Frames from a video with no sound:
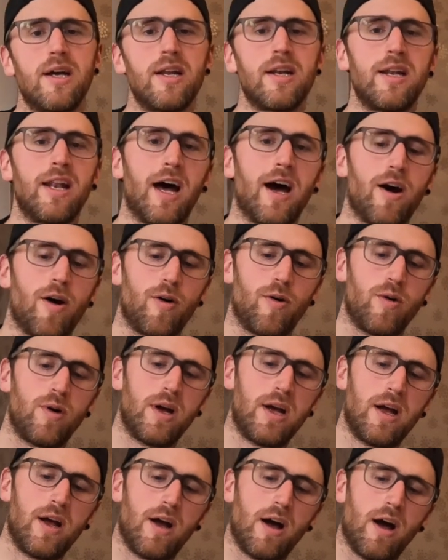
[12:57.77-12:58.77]
Now,
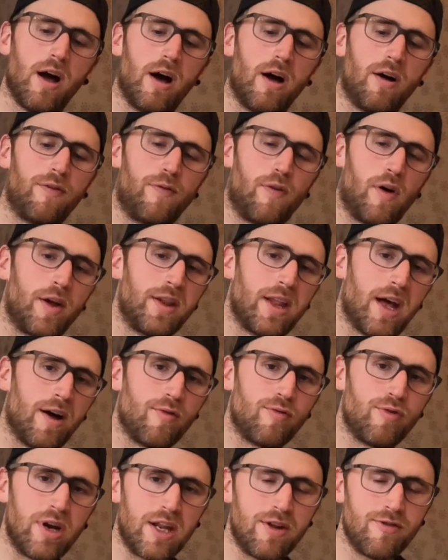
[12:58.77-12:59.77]
I find
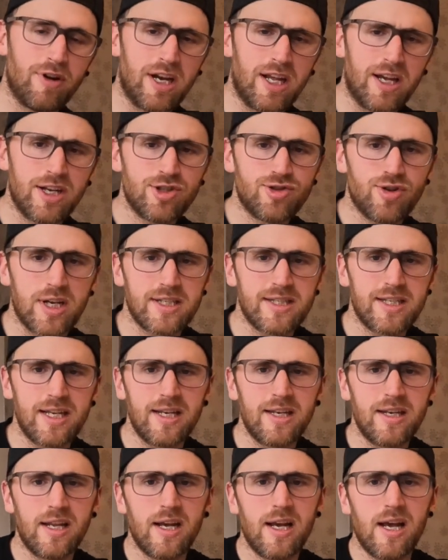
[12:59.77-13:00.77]
that really
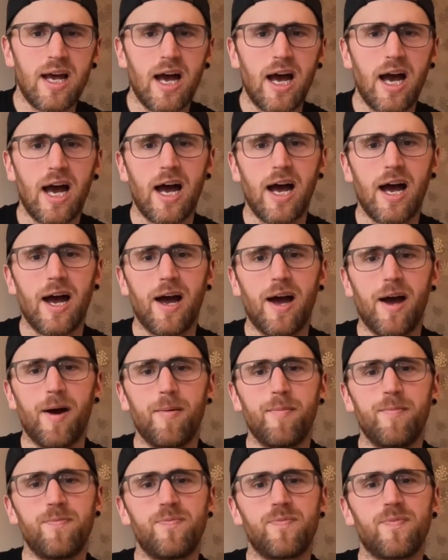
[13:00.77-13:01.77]
interesting,
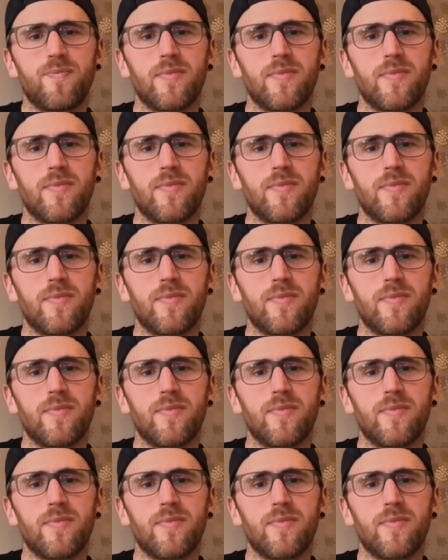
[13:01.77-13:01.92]
and